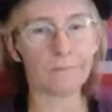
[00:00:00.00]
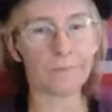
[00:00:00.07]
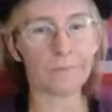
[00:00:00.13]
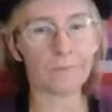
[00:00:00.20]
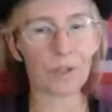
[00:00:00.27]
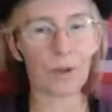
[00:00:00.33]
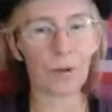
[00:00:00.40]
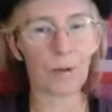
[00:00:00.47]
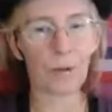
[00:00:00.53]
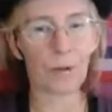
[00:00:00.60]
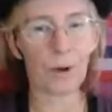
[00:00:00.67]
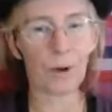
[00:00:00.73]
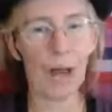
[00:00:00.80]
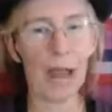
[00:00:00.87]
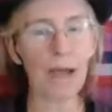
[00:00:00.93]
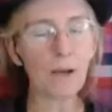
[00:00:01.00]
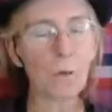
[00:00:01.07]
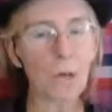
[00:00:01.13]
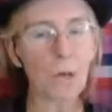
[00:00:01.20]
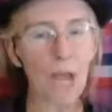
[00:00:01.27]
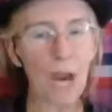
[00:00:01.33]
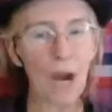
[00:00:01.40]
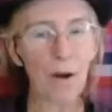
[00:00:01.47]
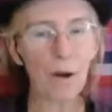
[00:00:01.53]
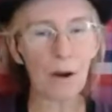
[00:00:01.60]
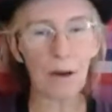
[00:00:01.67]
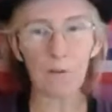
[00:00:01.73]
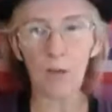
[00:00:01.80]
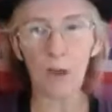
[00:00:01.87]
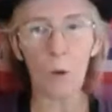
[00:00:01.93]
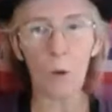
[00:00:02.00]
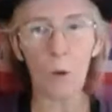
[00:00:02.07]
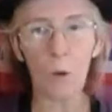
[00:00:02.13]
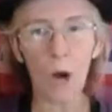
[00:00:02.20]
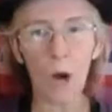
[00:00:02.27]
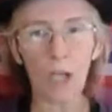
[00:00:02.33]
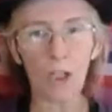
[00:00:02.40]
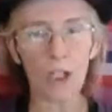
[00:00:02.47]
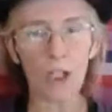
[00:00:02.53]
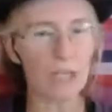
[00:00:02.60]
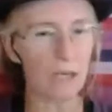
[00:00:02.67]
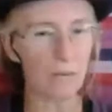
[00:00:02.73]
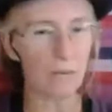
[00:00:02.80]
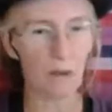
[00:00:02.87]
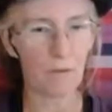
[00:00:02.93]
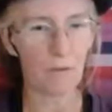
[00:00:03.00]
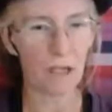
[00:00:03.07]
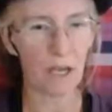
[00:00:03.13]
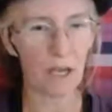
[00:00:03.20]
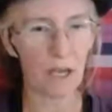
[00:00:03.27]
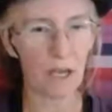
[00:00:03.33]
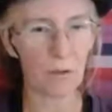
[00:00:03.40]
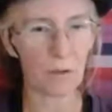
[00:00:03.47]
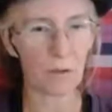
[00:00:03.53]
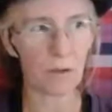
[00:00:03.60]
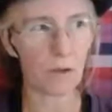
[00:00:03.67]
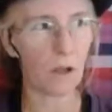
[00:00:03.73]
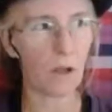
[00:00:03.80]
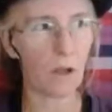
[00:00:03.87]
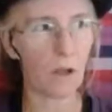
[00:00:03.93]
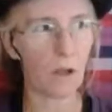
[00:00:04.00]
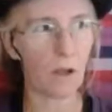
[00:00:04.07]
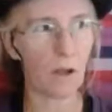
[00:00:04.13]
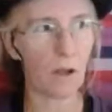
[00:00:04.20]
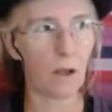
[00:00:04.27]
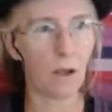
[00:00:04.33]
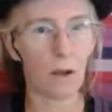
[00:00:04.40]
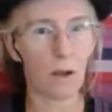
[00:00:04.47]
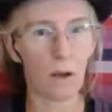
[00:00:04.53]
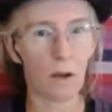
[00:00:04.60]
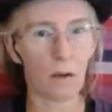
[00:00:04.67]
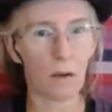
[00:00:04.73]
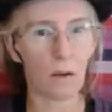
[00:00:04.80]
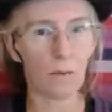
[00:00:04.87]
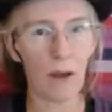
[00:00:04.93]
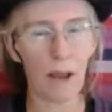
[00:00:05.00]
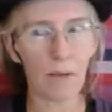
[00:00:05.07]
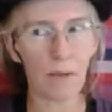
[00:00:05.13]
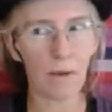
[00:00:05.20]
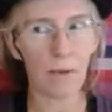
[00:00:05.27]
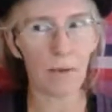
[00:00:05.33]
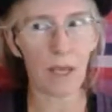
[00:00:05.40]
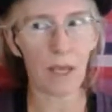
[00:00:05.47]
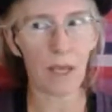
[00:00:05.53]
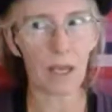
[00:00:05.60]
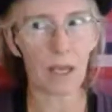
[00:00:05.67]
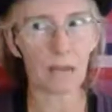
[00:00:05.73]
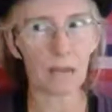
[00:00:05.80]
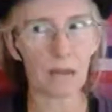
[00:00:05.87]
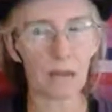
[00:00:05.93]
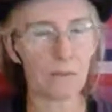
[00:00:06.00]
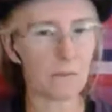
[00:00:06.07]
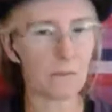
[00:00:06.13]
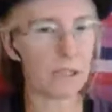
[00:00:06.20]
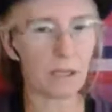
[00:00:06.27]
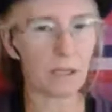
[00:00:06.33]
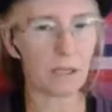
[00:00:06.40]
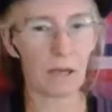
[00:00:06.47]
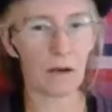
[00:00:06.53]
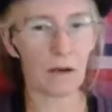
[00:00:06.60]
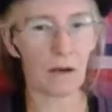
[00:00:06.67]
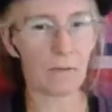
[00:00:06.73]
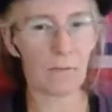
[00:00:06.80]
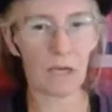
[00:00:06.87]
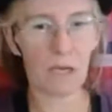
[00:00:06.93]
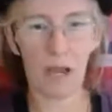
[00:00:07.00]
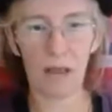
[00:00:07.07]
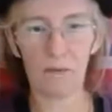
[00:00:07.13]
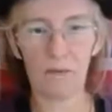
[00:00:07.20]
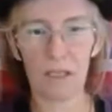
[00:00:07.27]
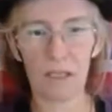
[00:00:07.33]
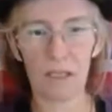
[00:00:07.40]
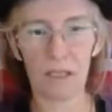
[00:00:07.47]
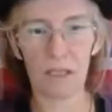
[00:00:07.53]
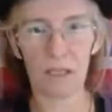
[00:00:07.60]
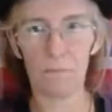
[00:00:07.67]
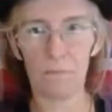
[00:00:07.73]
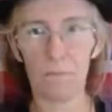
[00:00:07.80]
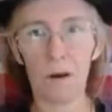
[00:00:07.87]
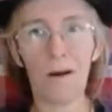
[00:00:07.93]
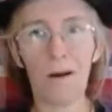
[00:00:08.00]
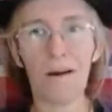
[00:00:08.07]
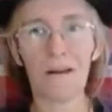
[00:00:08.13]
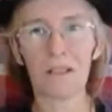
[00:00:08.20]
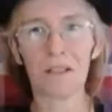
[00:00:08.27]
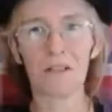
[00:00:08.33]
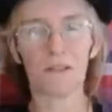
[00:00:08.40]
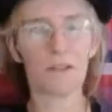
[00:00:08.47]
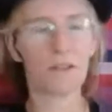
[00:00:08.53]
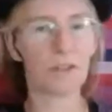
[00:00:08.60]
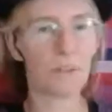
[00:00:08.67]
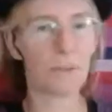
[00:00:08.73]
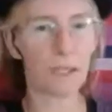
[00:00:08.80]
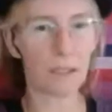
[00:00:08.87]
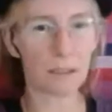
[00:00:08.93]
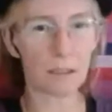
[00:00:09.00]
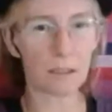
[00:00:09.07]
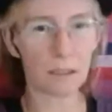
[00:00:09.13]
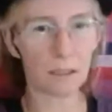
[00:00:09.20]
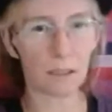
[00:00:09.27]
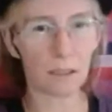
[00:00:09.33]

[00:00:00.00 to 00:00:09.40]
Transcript: So I don't care if they watch 10 of my videos rather than them sit there and me have this pause for two minutes.